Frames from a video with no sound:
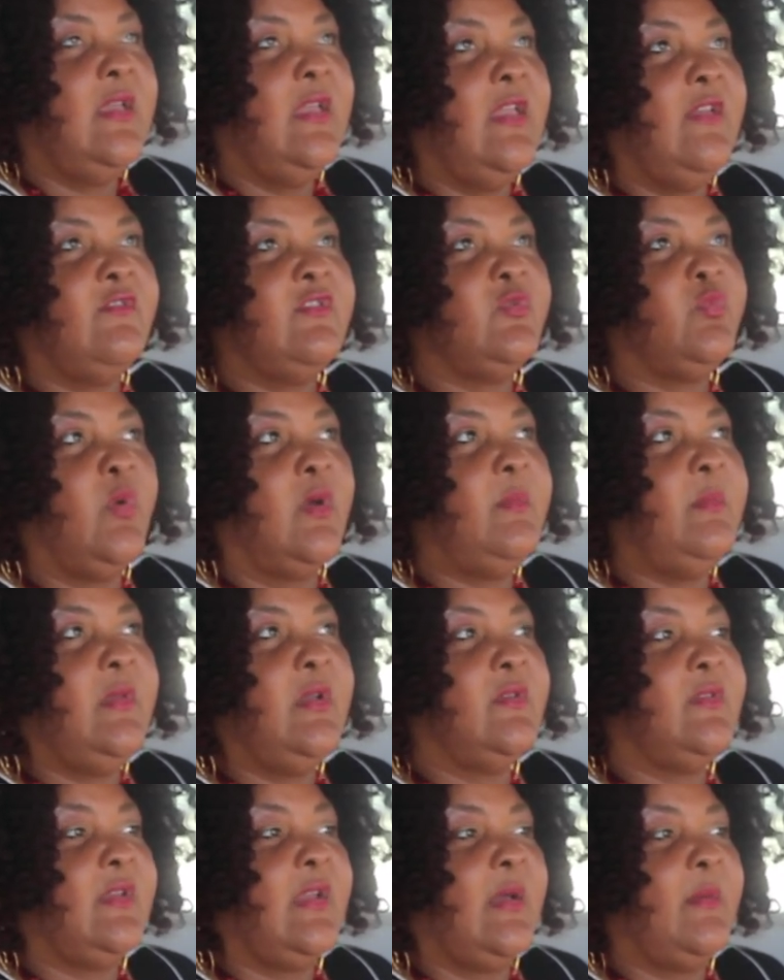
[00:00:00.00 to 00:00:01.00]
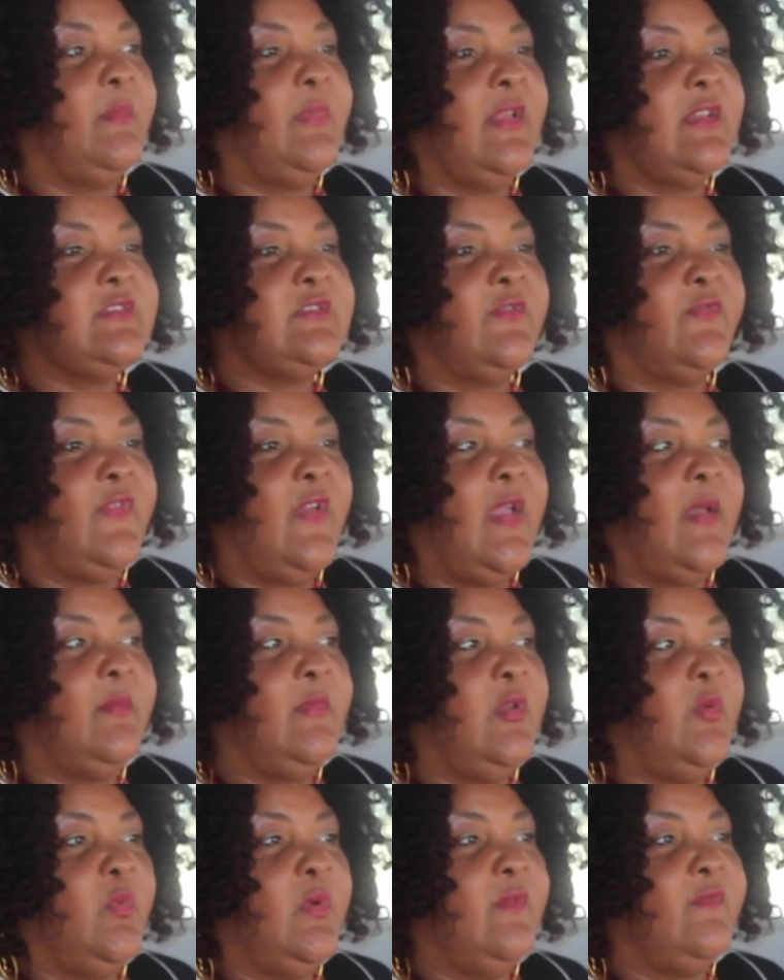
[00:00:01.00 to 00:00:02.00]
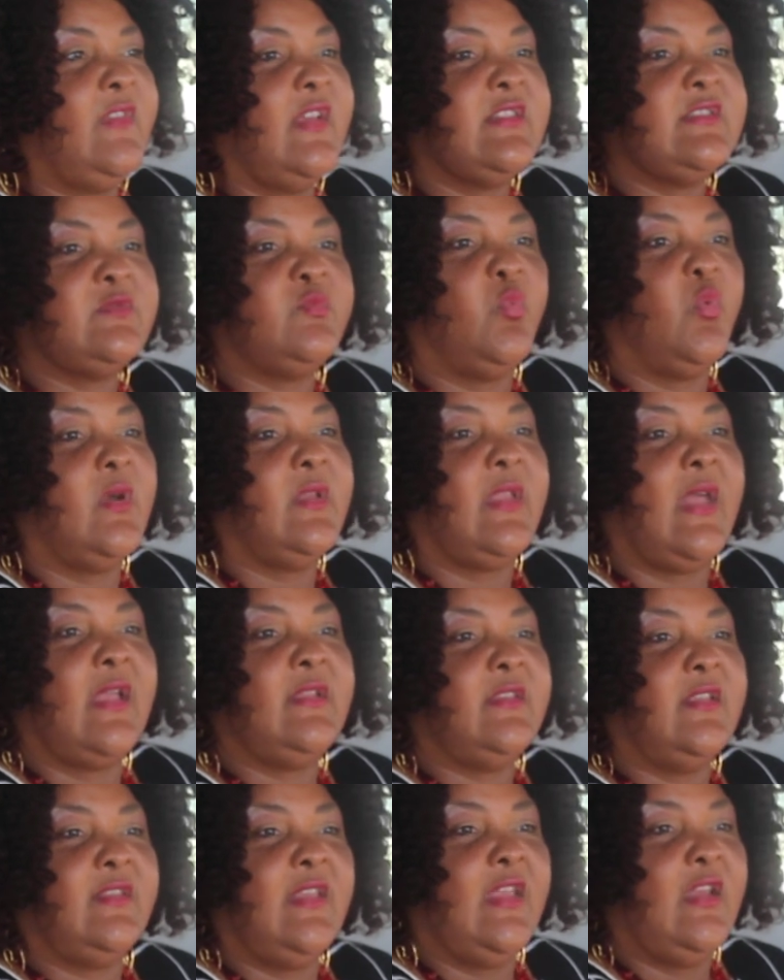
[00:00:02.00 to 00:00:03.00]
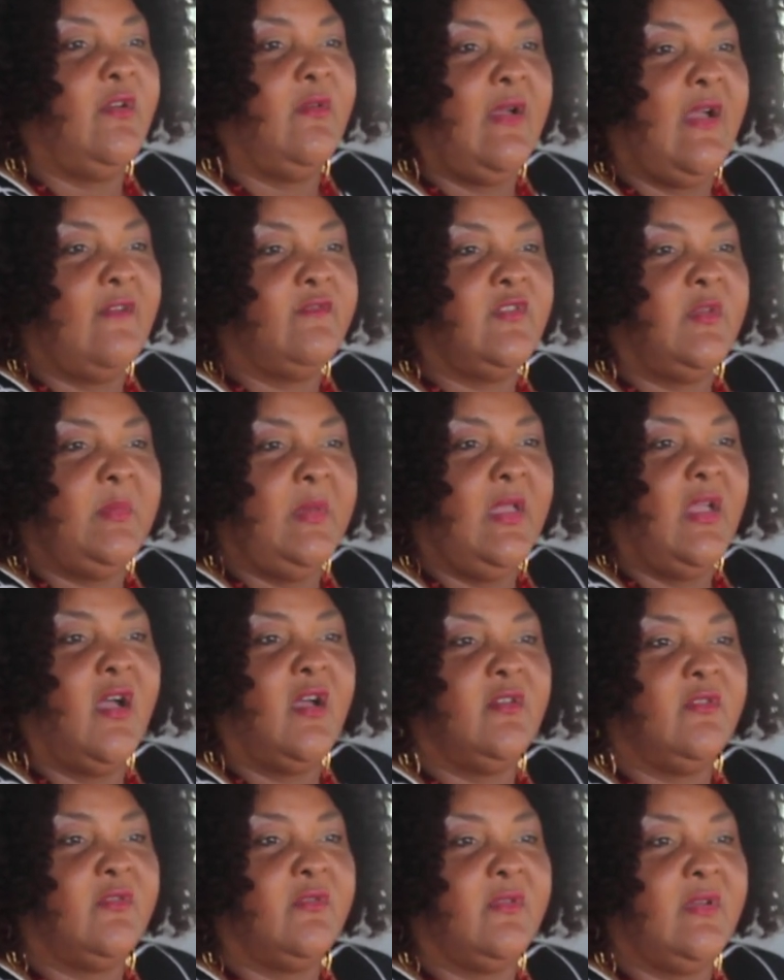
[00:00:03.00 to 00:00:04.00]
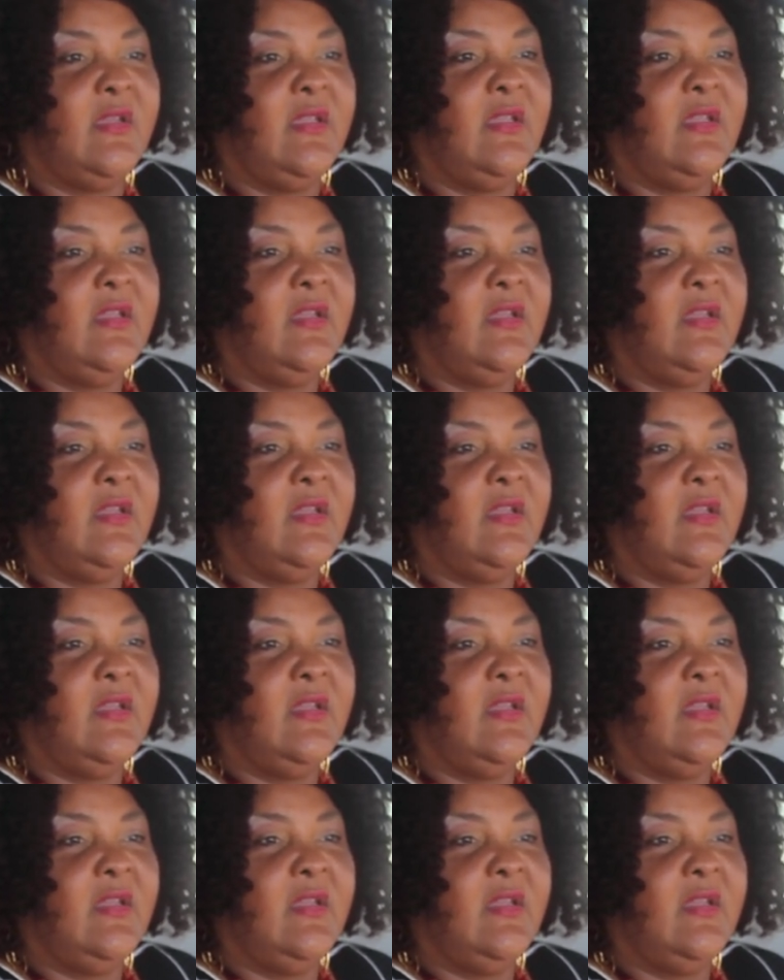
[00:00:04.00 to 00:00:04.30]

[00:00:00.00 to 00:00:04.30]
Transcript: if it's one meal that I bless a family with, that's one night that they don't have to be hungry.